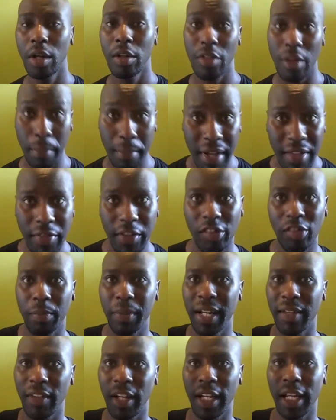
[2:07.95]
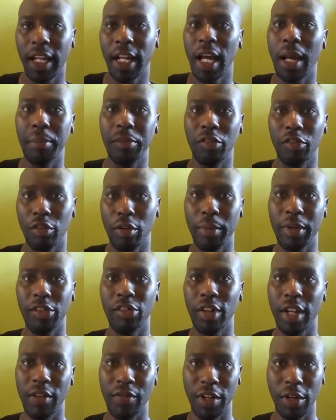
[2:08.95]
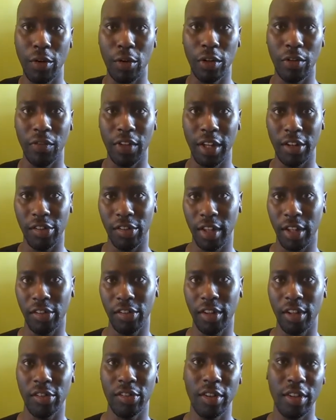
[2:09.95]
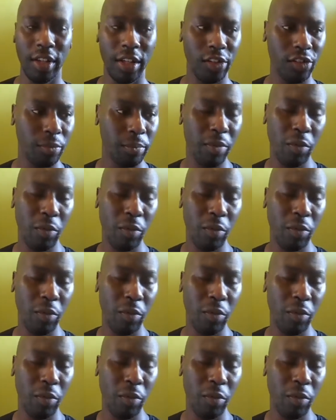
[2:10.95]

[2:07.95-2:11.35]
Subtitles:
The myth has been that it comes from achieving all of this, and this.